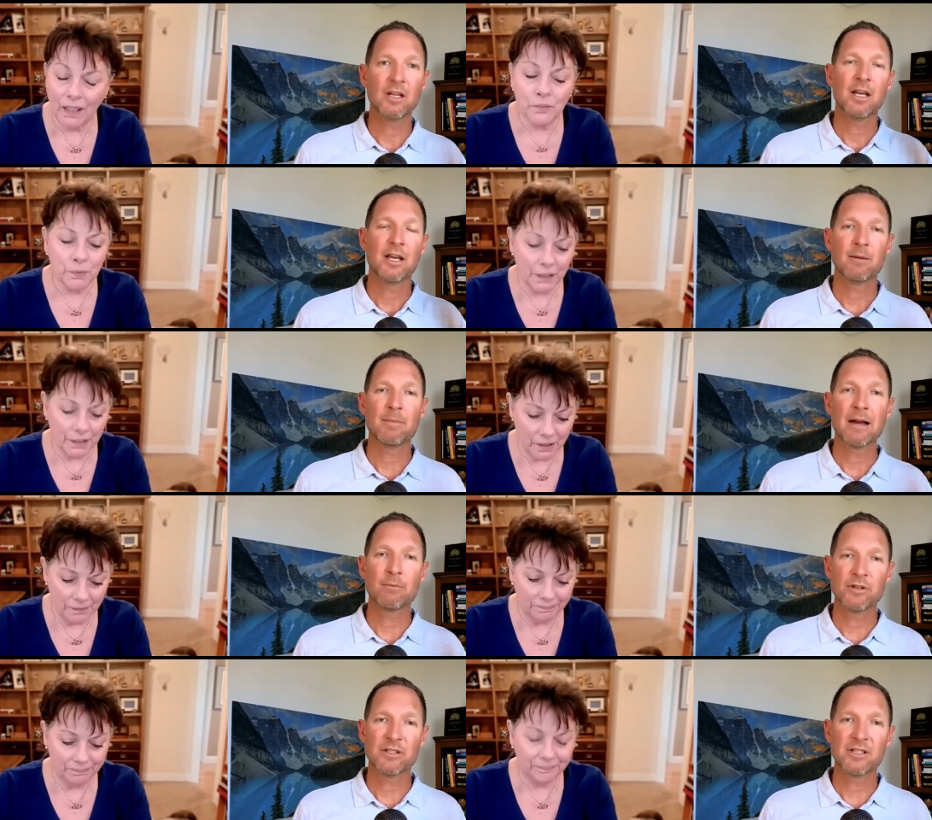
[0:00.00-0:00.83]
Speaker 1: Please. and a
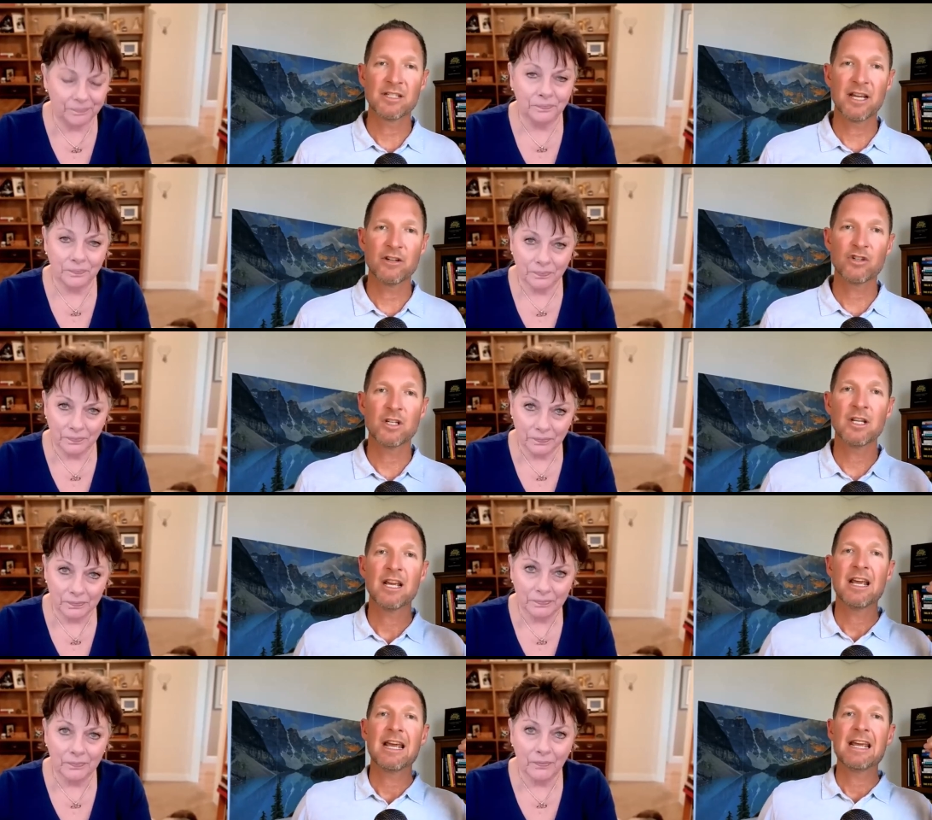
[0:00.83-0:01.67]
buyer presentation
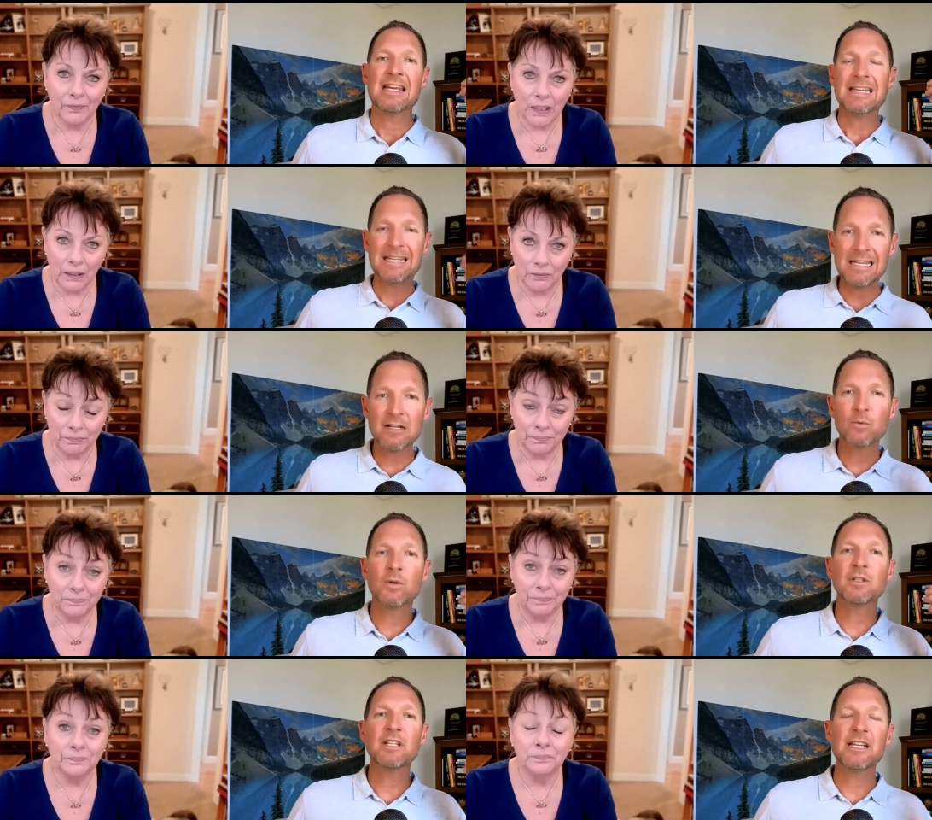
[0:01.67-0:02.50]

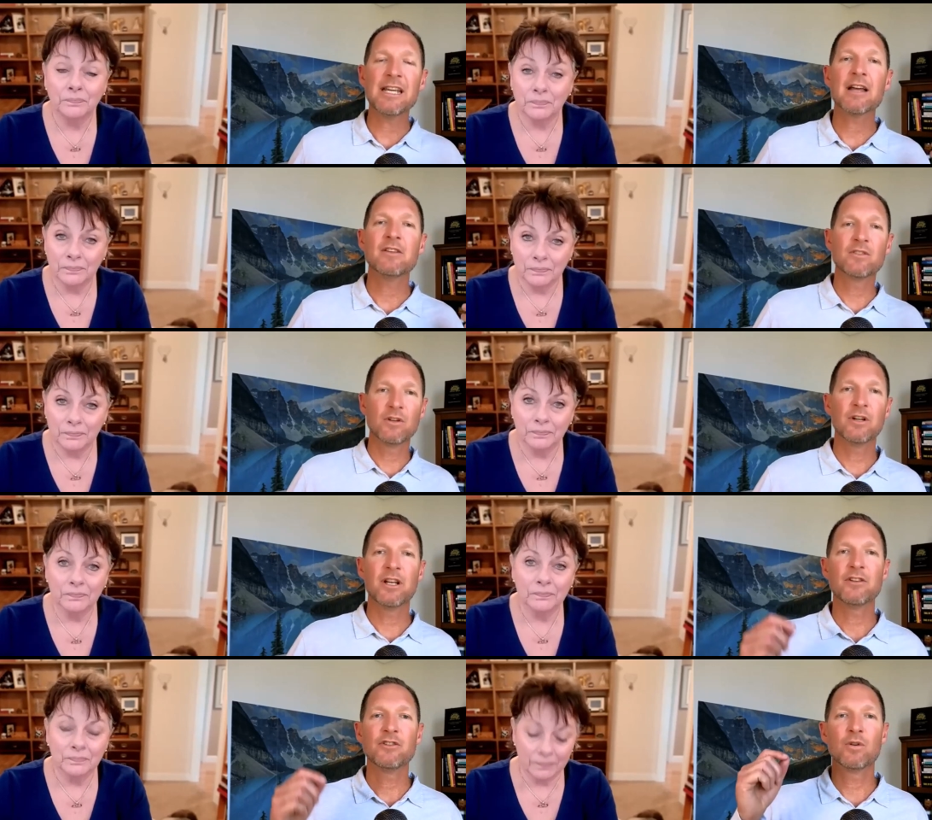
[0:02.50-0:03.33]
equally as
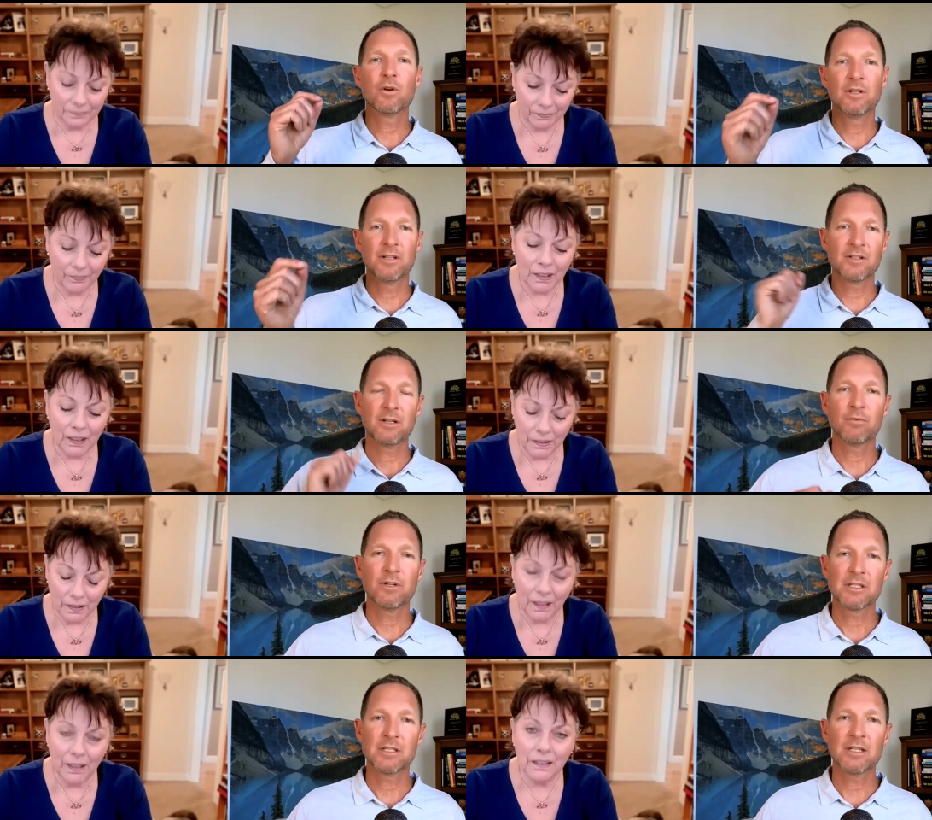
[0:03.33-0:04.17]
good as your listing
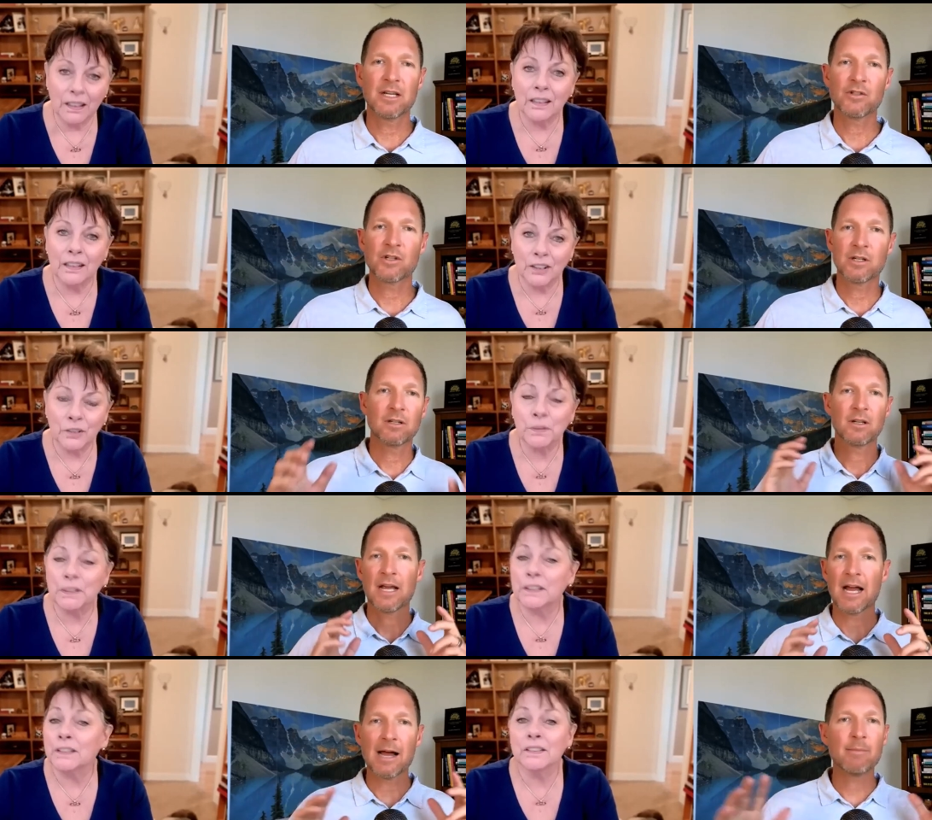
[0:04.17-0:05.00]
presentation. Yes,
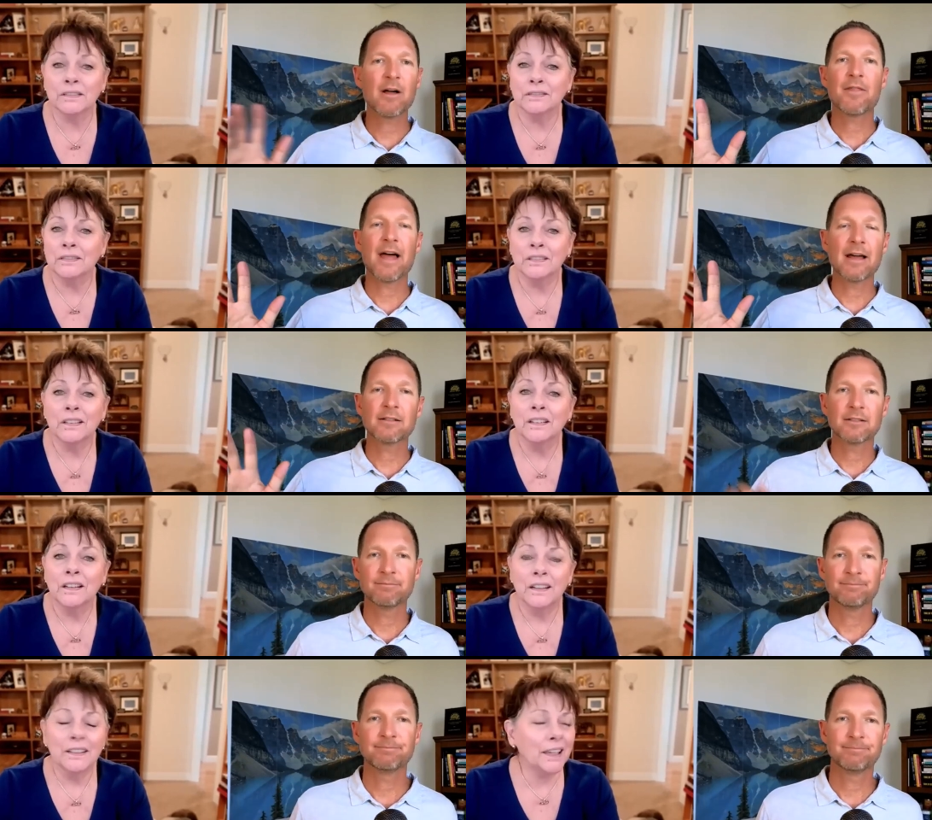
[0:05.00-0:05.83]
please. How about that?
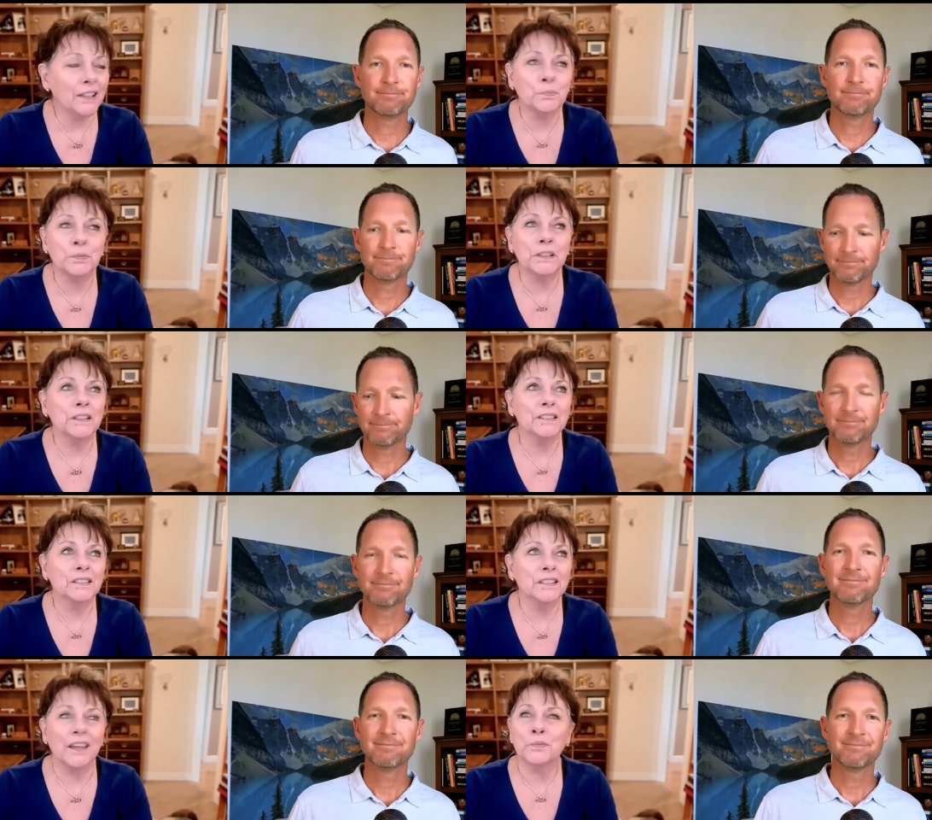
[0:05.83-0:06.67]
Speaker 2: Yes,
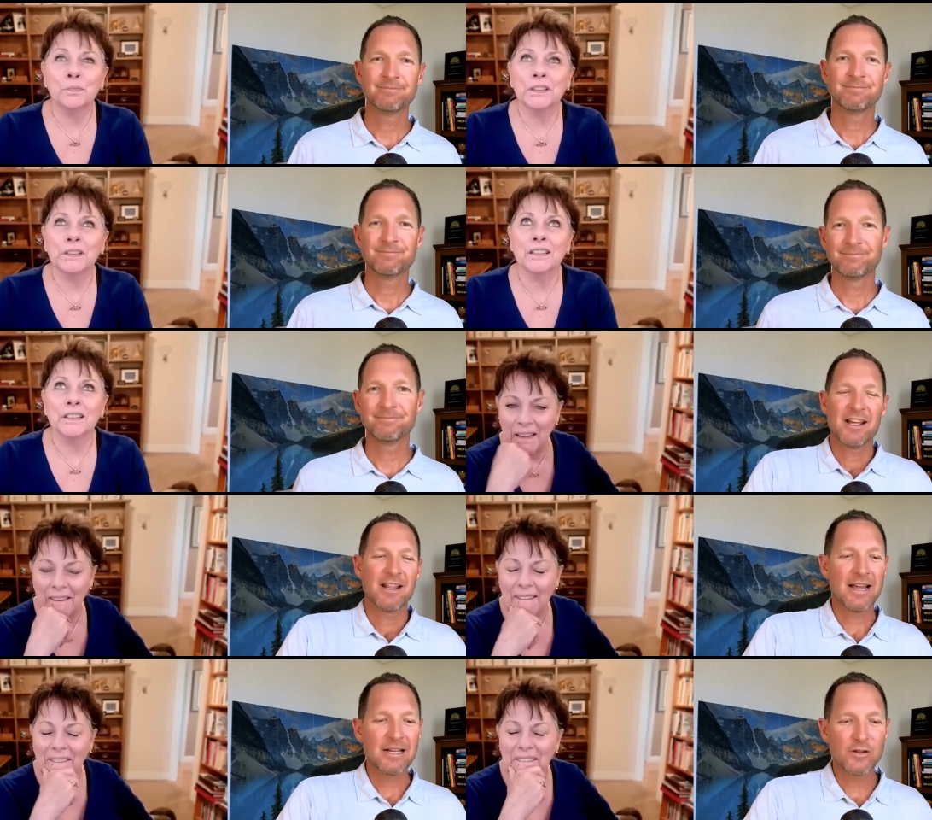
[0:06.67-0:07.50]
please. Yes, please.
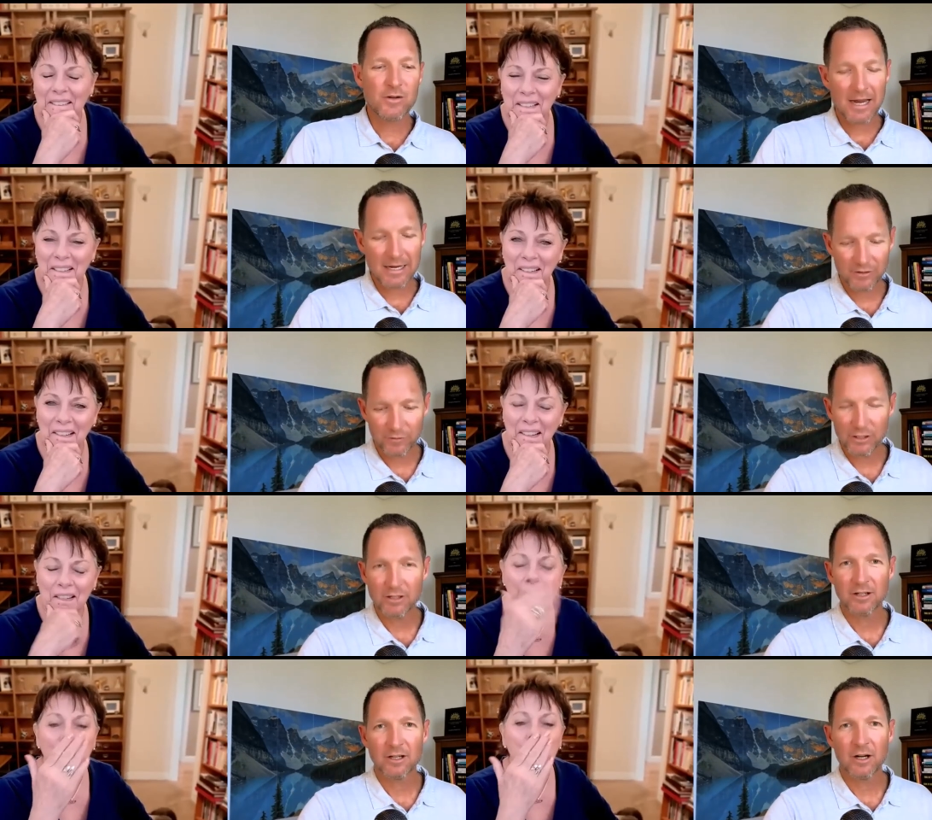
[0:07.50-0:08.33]
Speaker 1: Thank you guys for
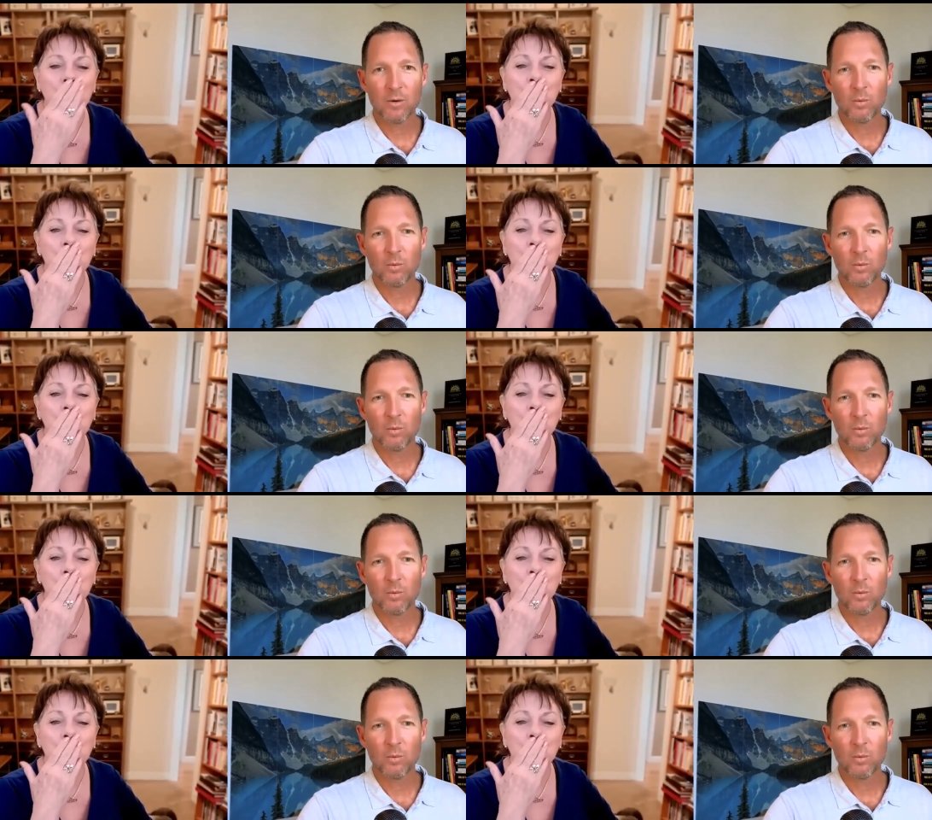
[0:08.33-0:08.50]
your uh,